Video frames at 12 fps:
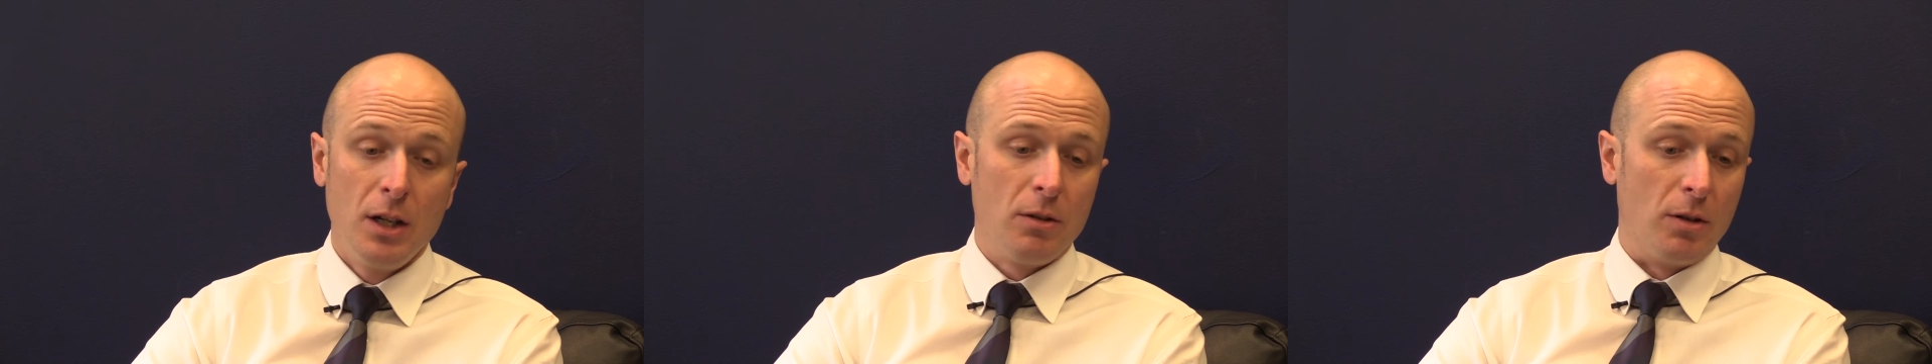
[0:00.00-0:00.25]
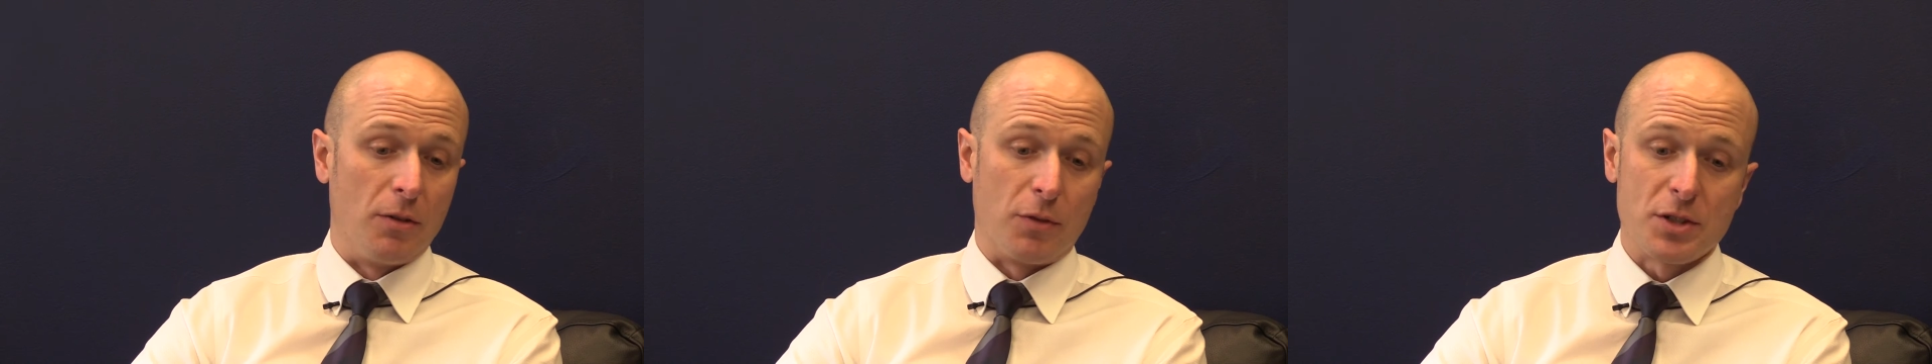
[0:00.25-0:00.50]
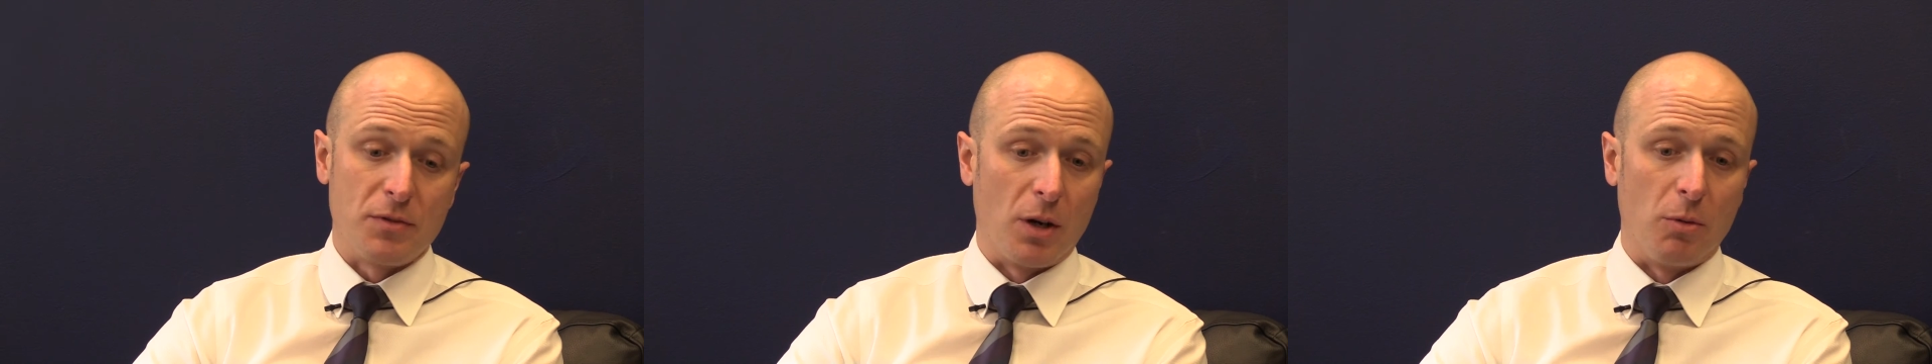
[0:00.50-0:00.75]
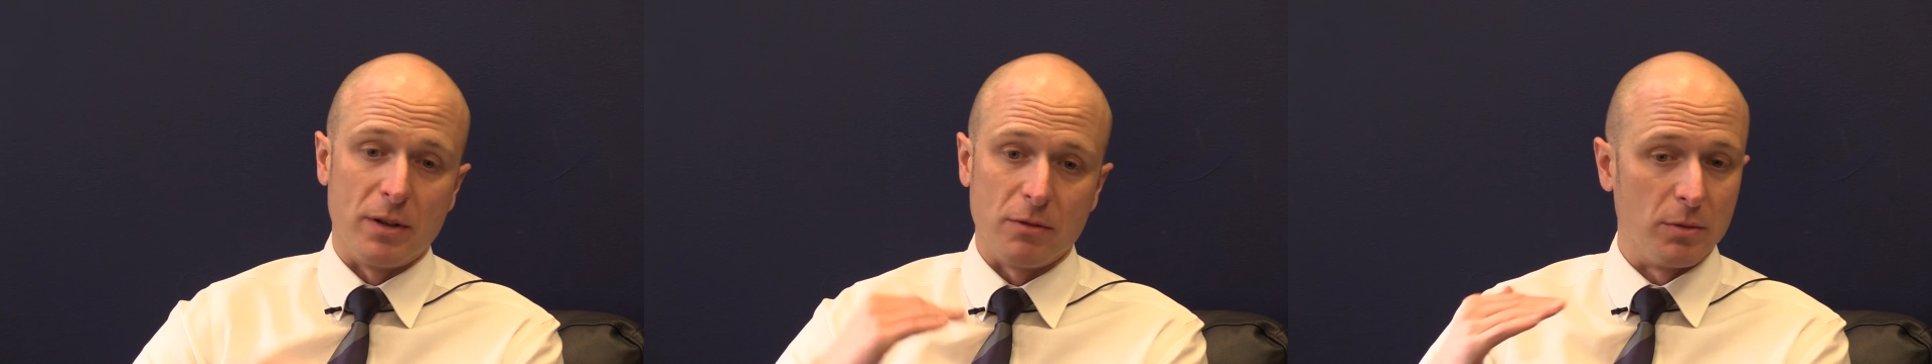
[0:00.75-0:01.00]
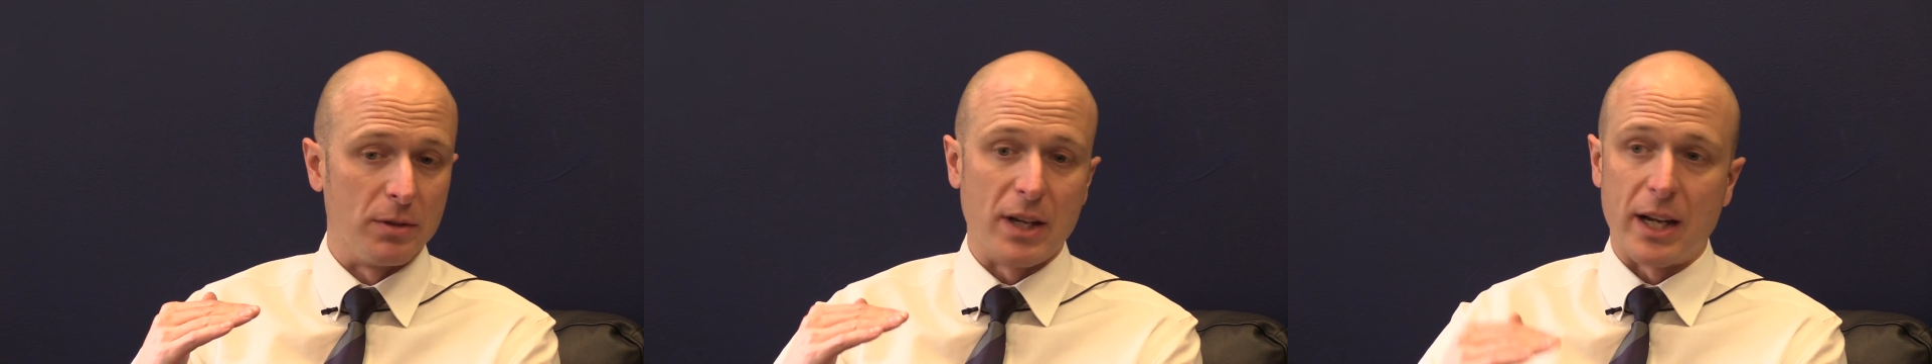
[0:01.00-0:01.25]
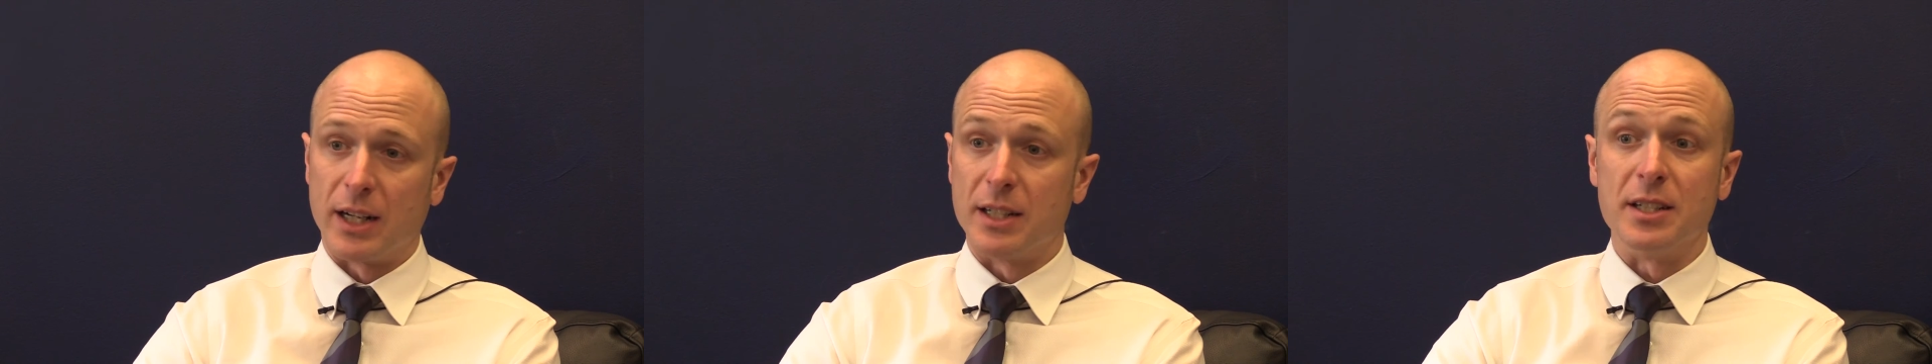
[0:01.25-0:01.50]
Well, first of all, we, we've
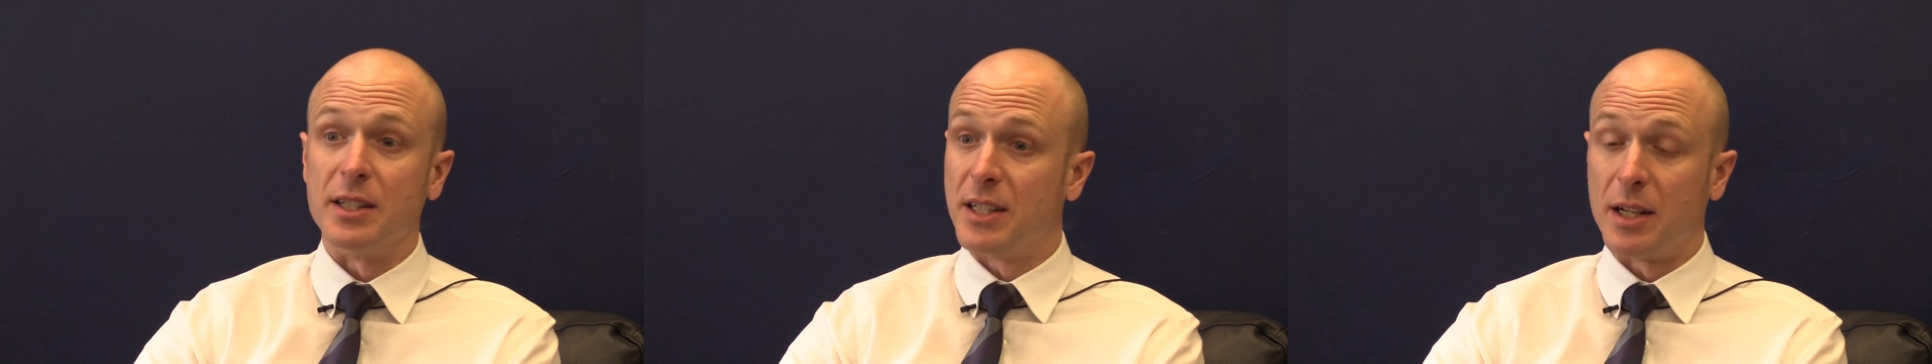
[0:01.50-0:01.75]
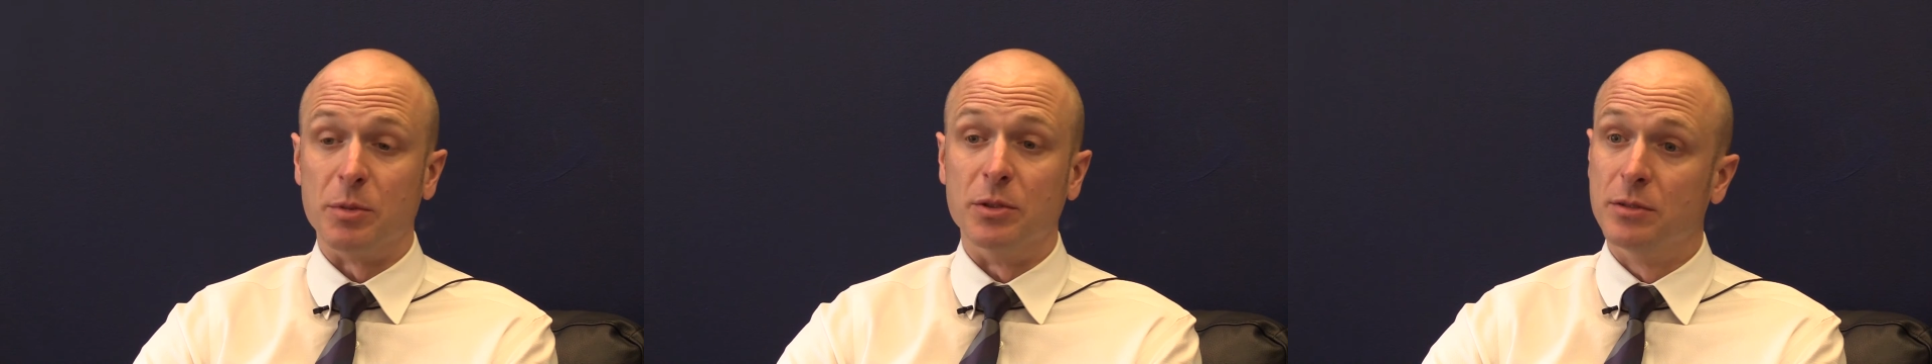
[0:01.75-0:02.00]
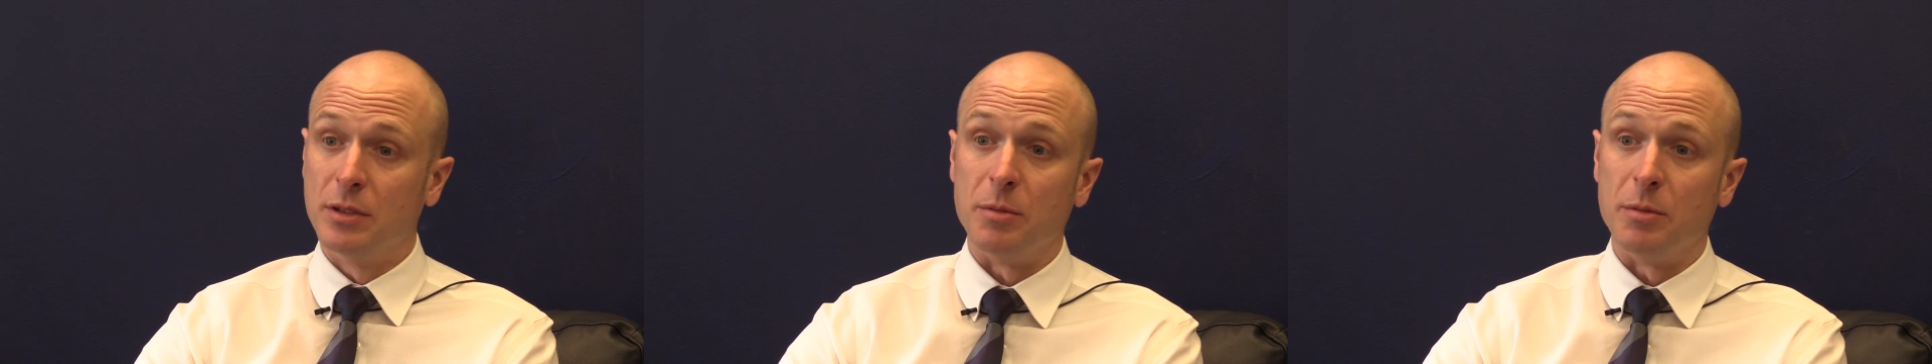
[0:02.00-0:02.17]
got to get to the table.